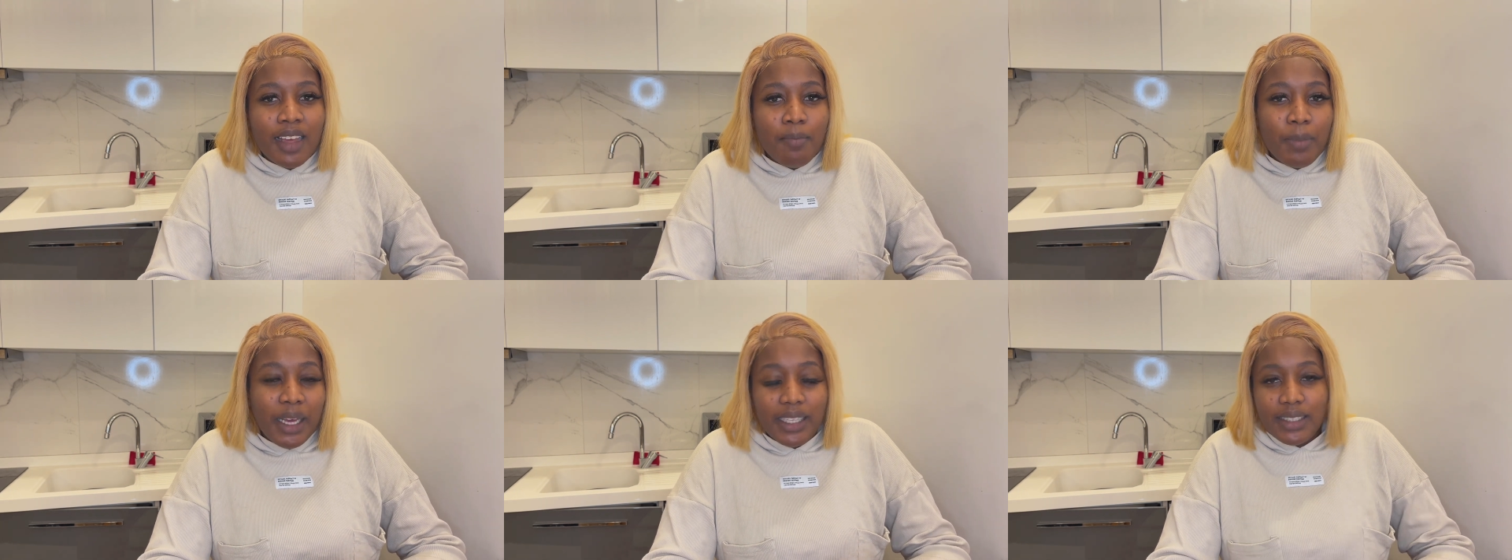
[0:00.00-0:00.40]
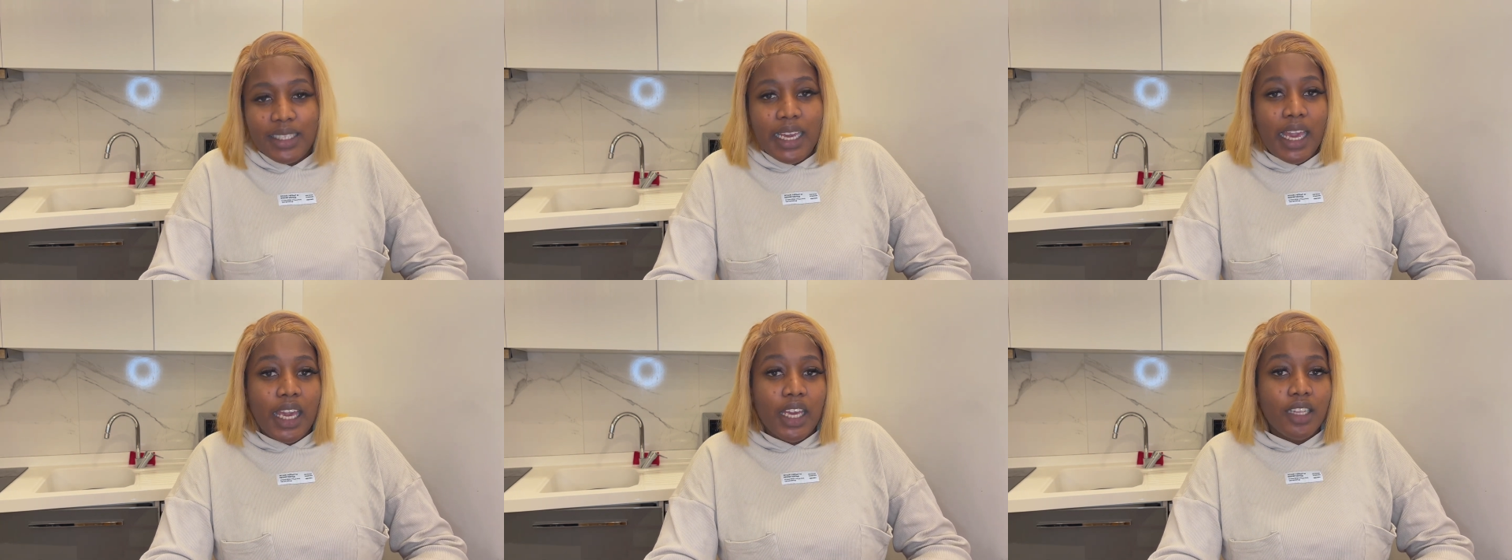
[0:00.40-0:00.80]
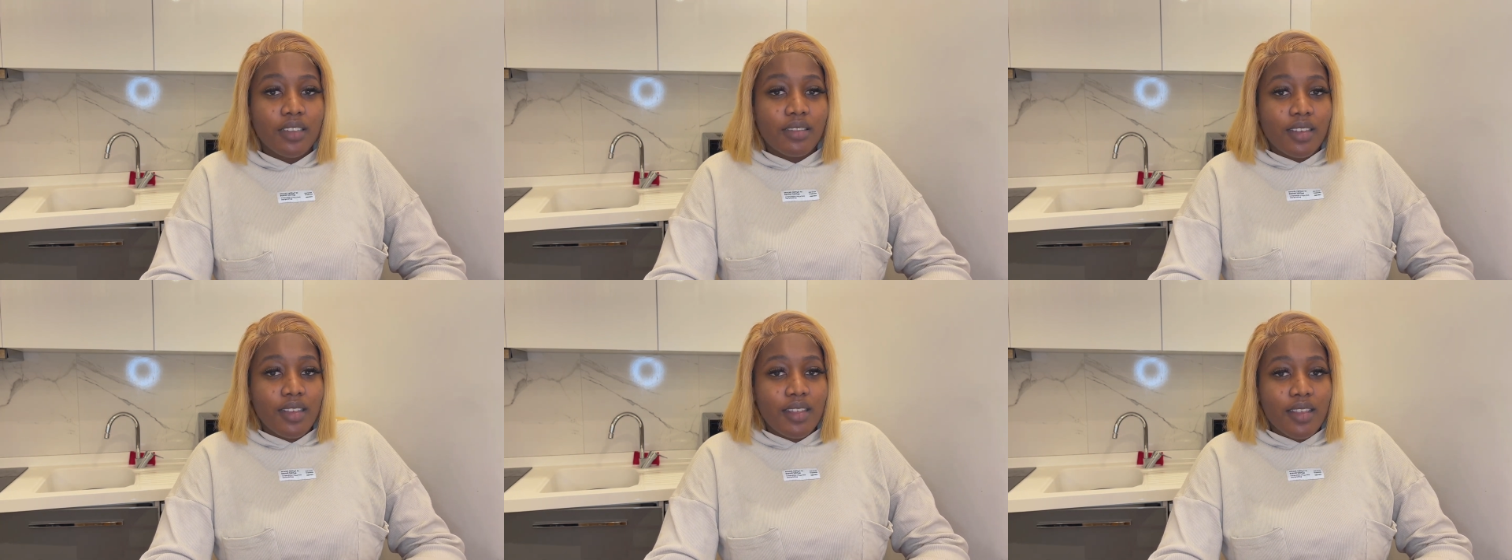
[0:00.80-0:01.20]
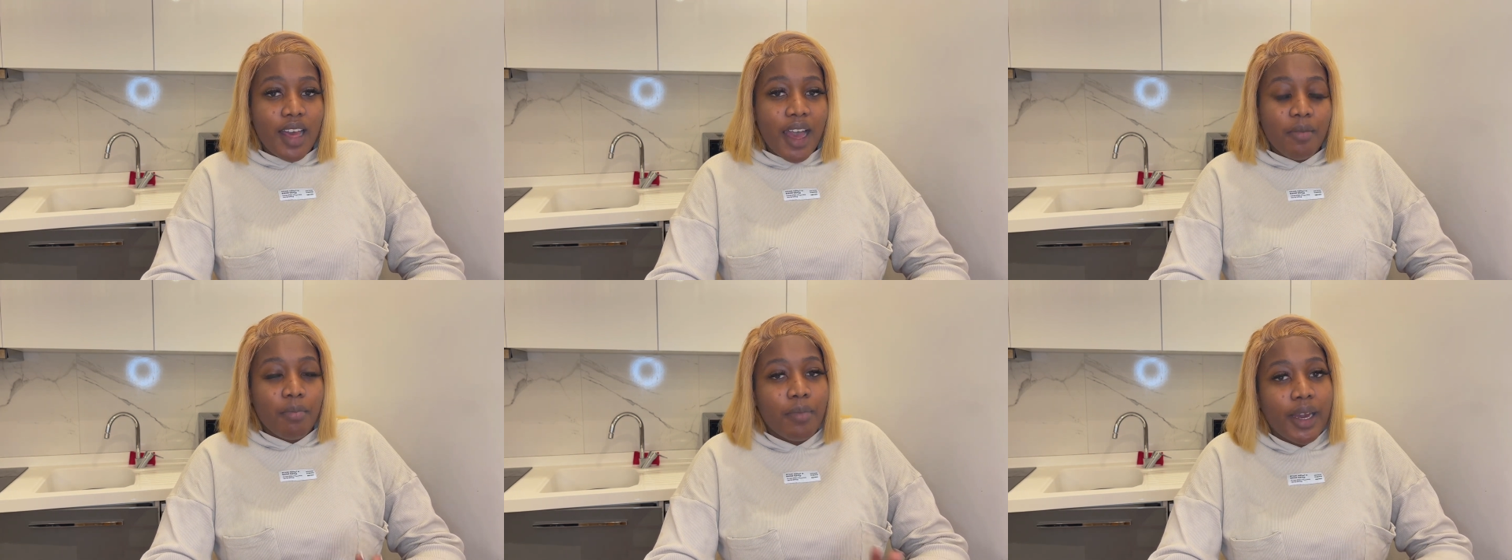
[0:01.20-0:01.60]
maintained
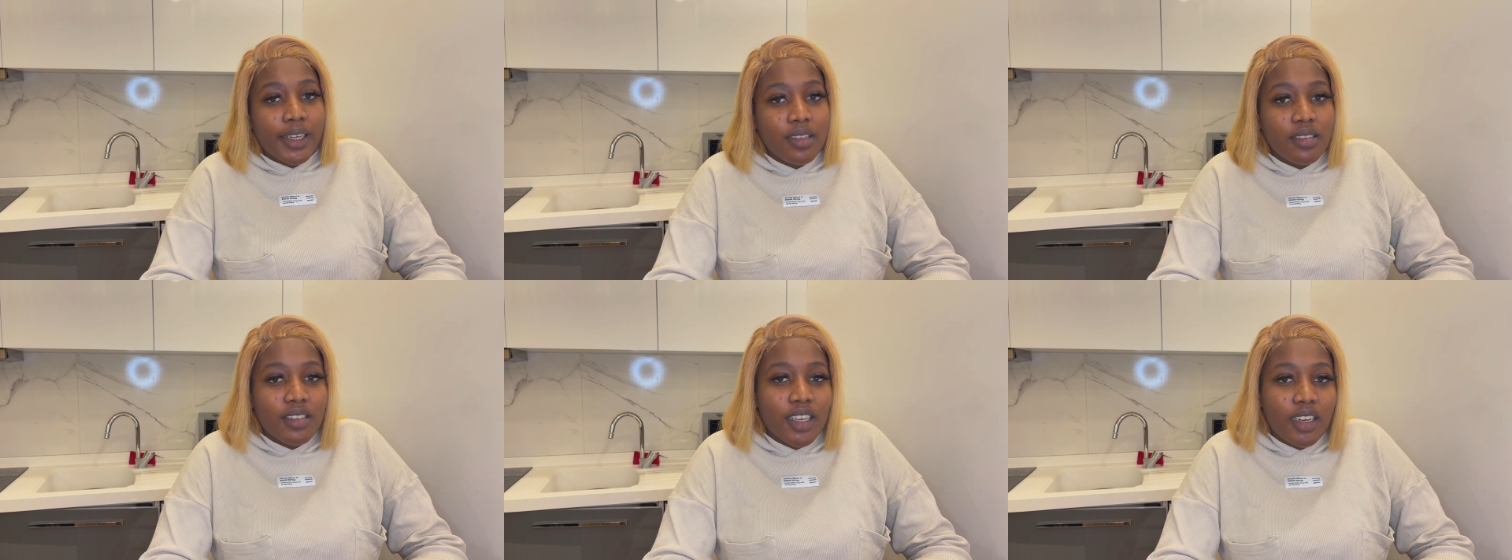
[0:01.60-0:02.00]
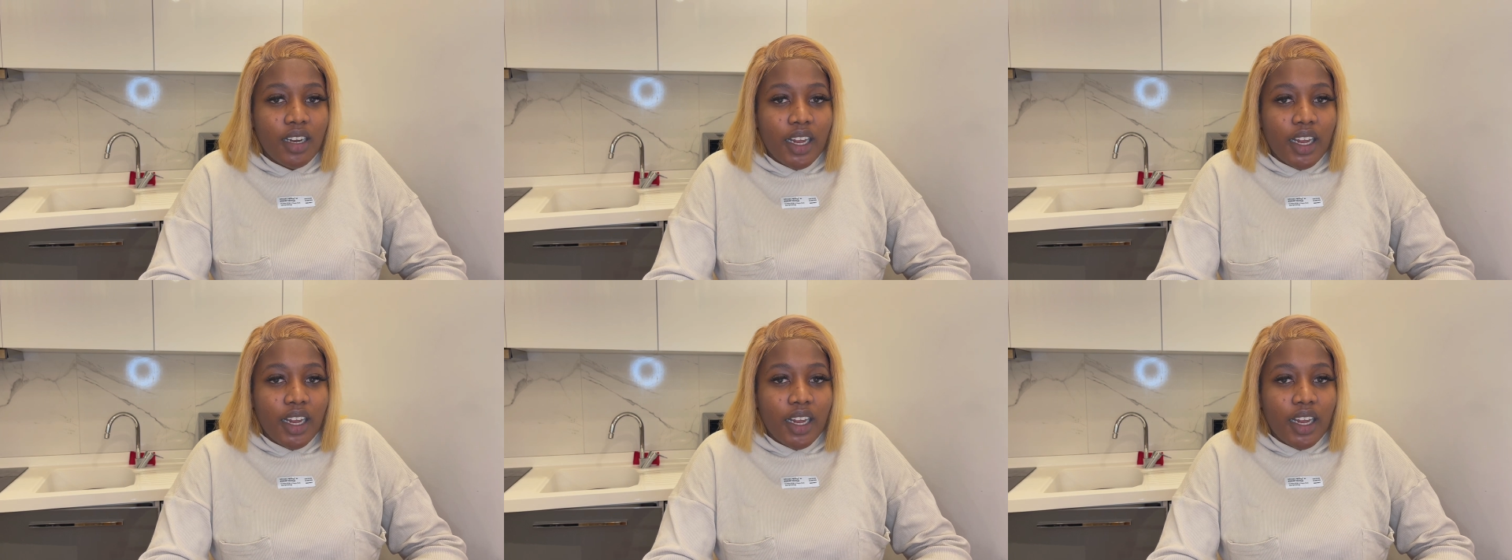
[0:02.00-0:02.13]
that mindset.